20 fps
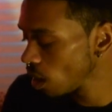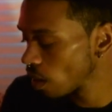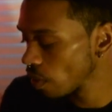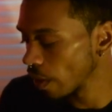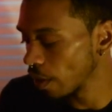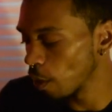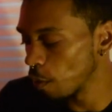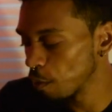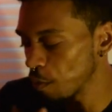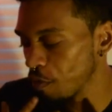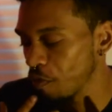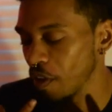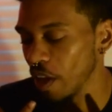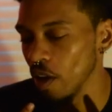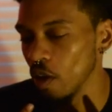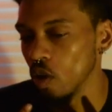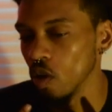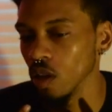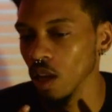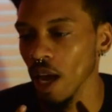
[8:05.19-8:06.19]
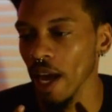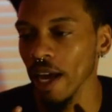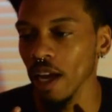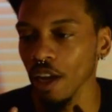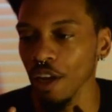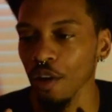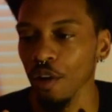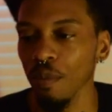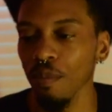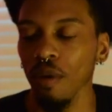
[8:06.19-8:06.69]
They don't feel like
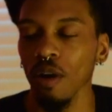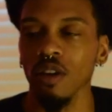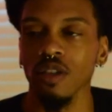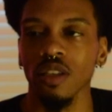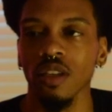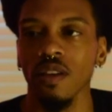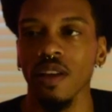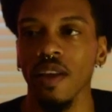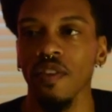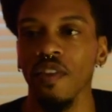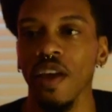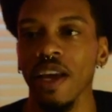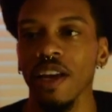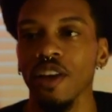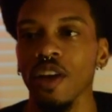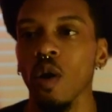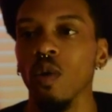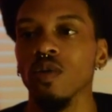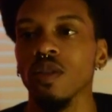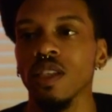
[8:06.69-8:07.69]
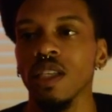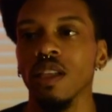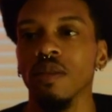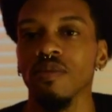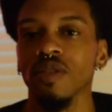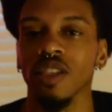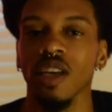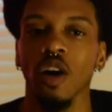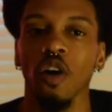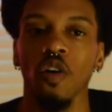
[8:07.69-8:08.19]
you're a person that they don't see
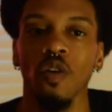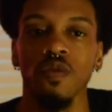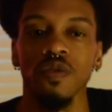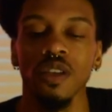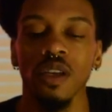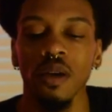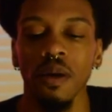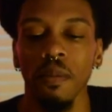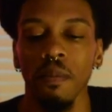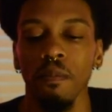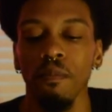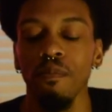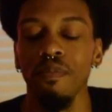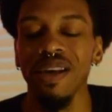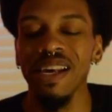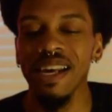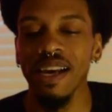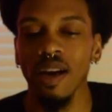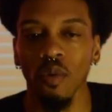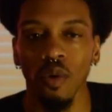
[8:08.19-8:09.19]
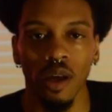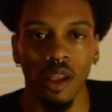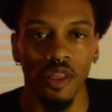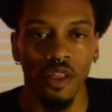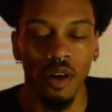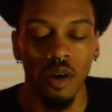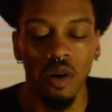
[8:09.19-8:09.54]
themselves being with,